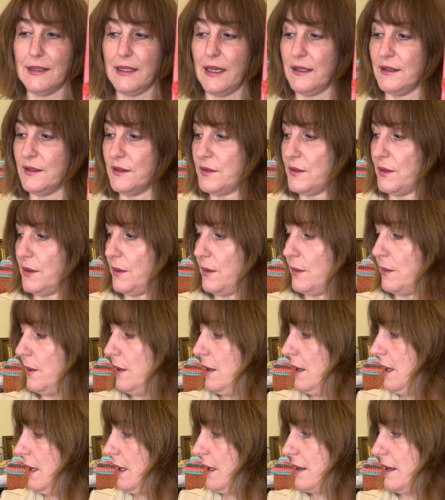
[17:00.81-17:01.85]
And so
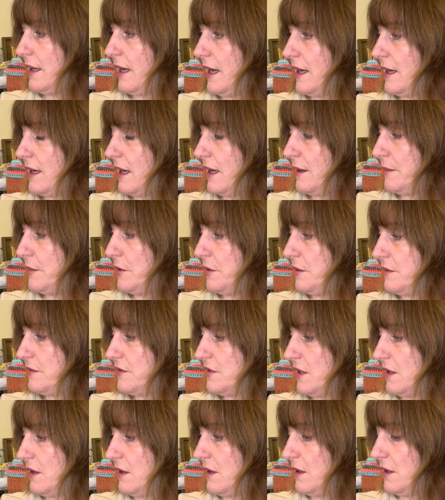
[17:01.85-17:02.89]
then I moved
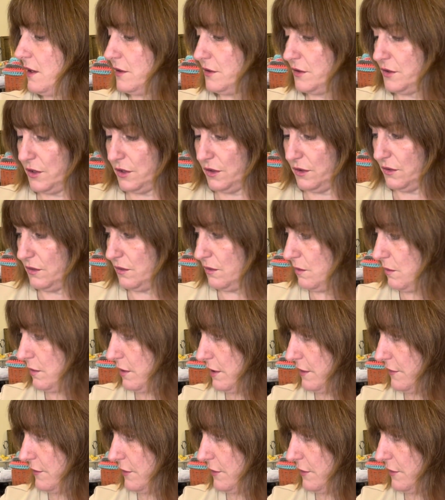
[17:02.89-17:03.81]
on to one of